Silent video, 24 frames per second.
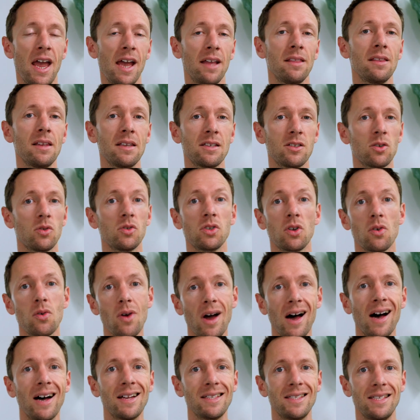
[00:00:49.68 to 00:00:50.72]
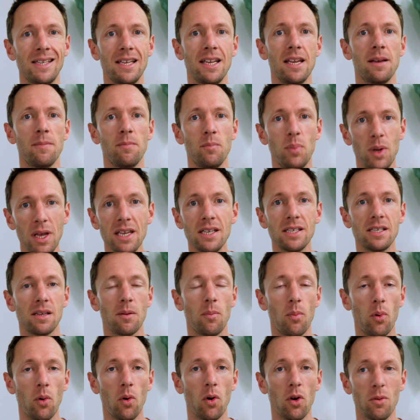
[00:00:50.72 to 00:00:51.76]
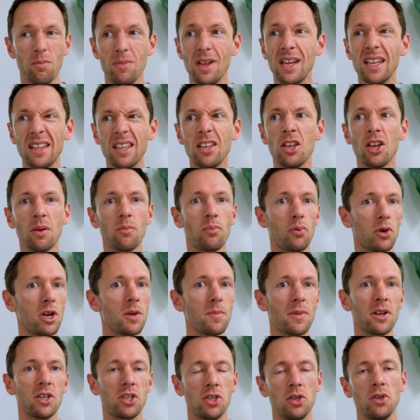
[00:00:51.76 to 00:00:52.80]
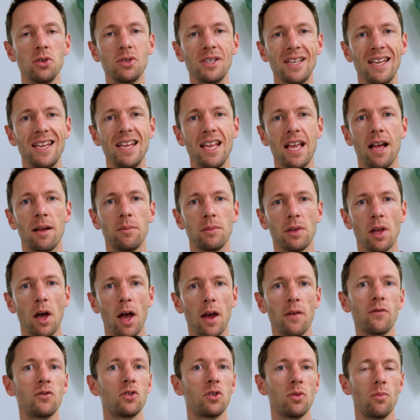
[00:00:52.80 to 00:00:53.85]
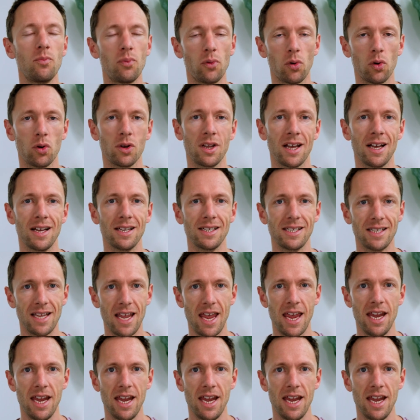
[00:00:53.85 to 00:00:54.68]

and there's also RTMP support, meaning that you can pretty much use Ecamm Live to broadcast